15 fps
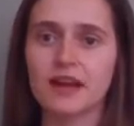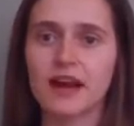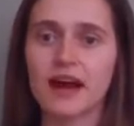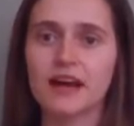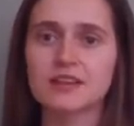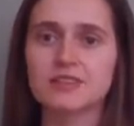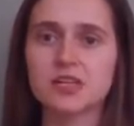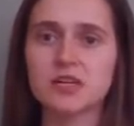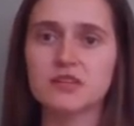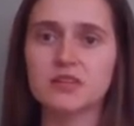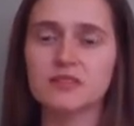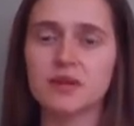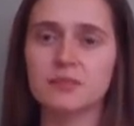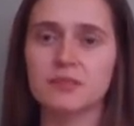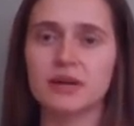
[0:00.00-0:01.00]
I still
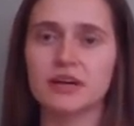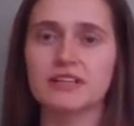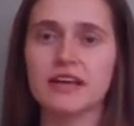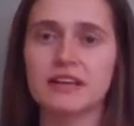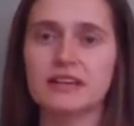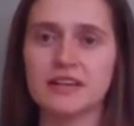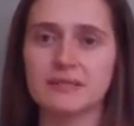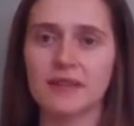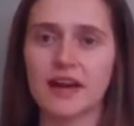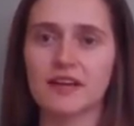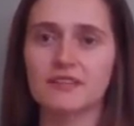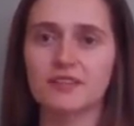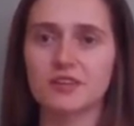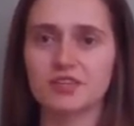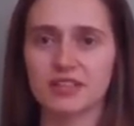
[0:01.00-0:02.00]
remember attending my
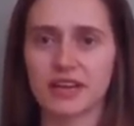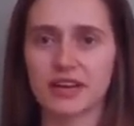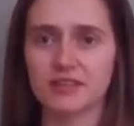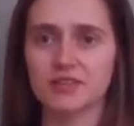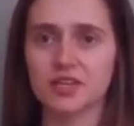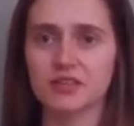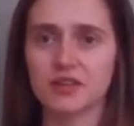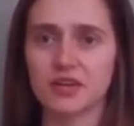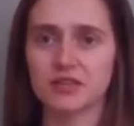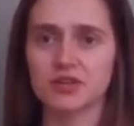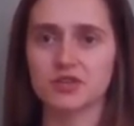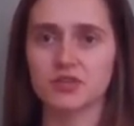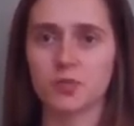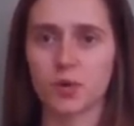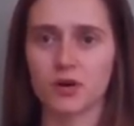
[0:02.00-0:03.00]
first Cancer
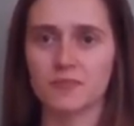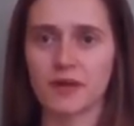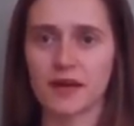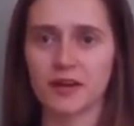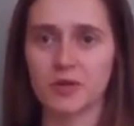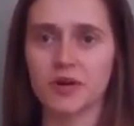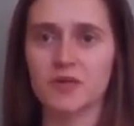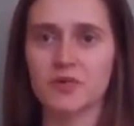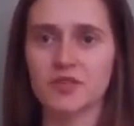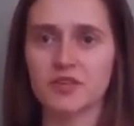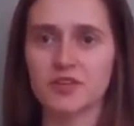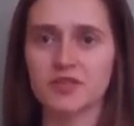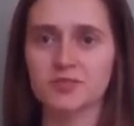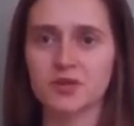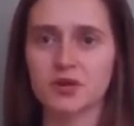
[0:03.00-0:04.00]
Research Award banquet with
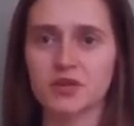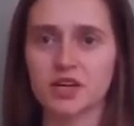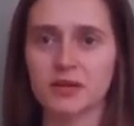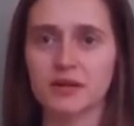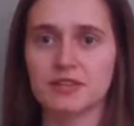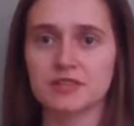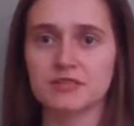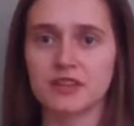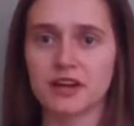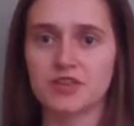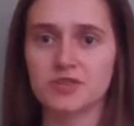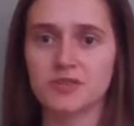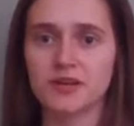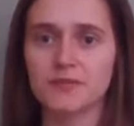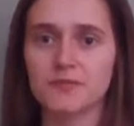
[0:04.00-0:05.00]
this program as a
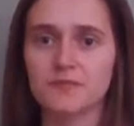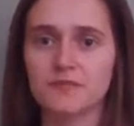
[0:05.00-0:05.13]
freshman.